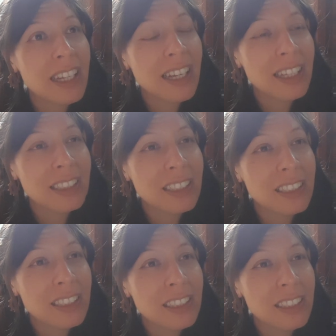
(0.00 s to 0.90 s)
And
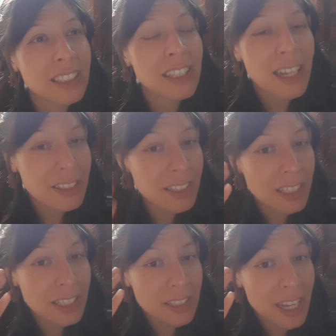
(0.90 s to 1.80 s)
he has it
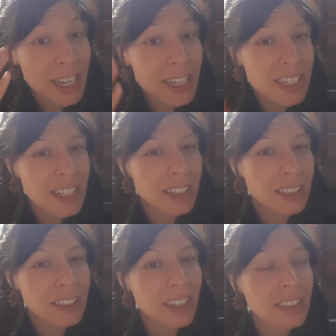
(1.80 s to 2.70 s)
in his head
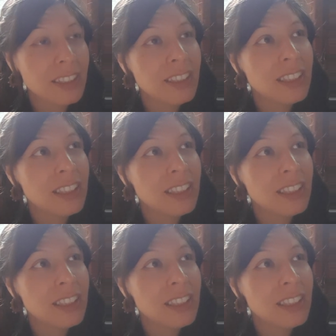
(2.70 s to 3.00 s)
that